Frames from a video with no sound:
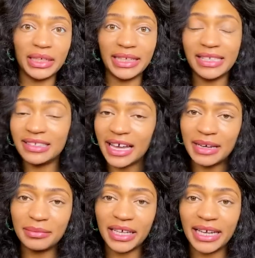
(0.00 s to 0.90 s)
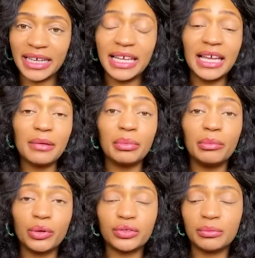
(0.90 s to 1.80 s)
a daytime date,
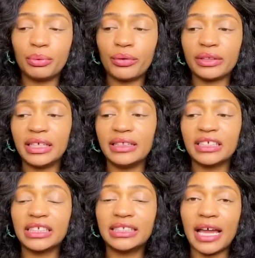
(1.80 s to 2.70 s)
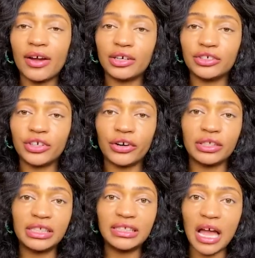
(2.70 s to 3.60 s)
but most importantly, this is not going to
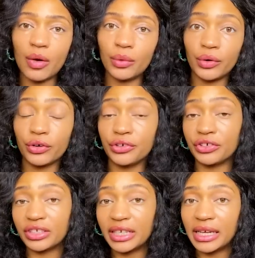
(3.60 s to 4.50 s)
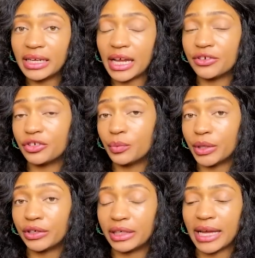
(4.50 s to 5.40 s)
turn sour on your skin as you're
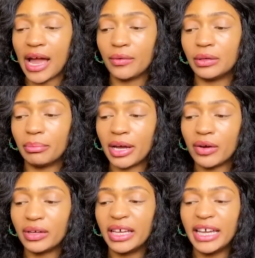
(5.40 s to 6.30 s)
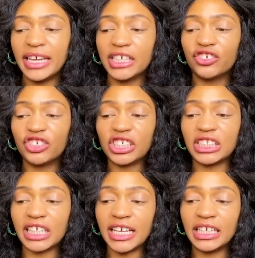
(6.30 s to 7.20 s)
wearing it out and about. And it's just
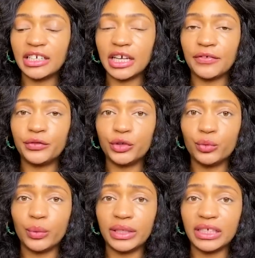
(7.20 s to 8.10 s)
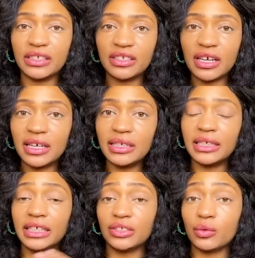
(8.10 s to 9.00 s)
light enough to, when the sun
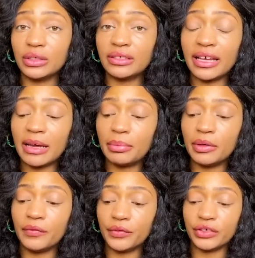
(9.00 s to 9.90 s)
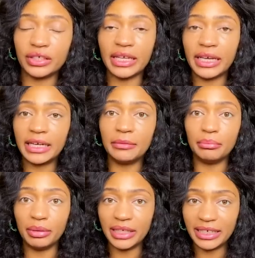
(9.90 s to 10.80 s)
is on top of your skin
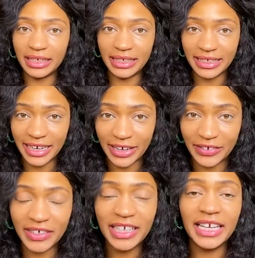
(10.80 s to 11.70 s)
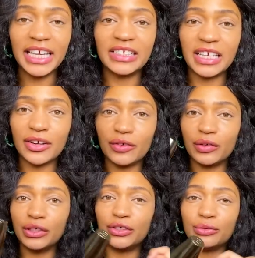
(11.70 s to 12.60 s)
and beating it down, it's not
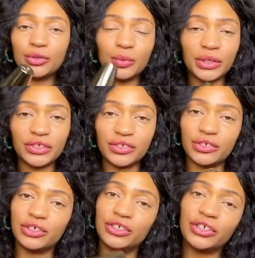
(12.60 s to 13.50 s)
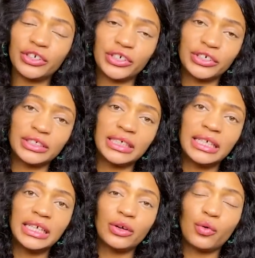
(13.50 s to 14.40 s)
going to twist or turn
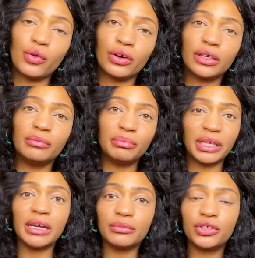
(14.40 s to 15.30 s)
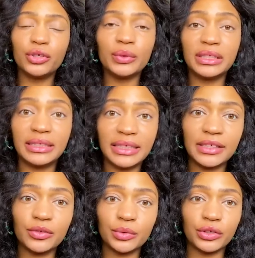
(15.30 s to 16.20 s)
or become too
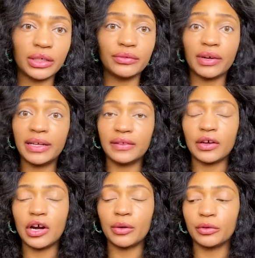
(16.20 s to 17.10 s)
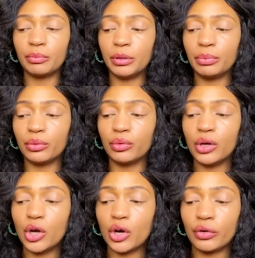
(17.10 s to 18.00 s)
intense when you're like riding the car with people
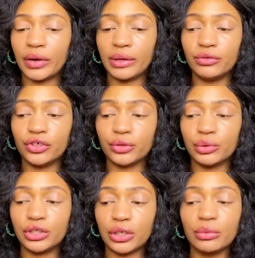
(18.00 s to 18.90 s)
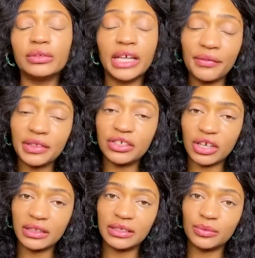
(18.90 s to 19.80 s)
around you. So definitely
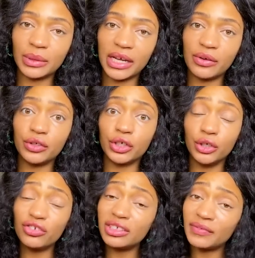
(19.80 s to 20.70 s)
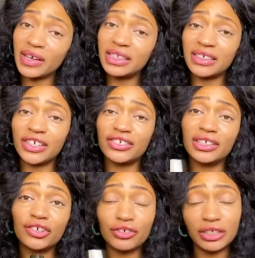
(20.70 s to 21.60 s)
check this one out. You can usually find this
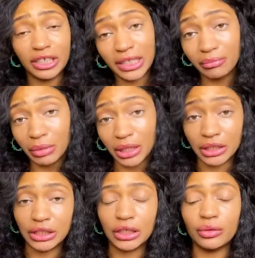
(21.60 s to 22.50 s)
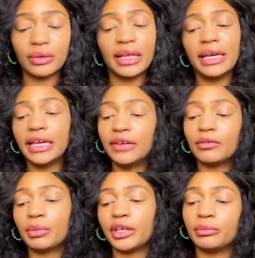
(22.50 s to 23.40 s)
actually under $10, so
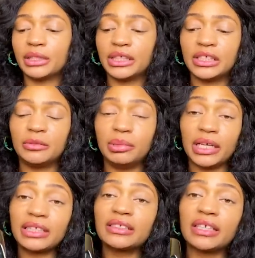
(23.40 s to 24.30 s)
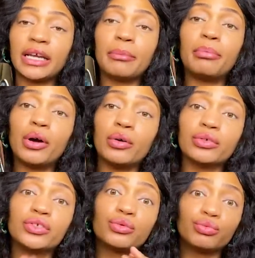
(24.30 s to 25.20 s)
even better. But this is Beyonce
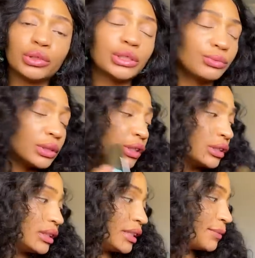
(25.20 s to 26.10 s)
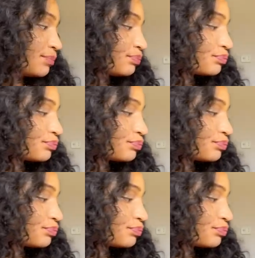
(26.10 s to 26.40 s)
Pulse. Really, really good scent.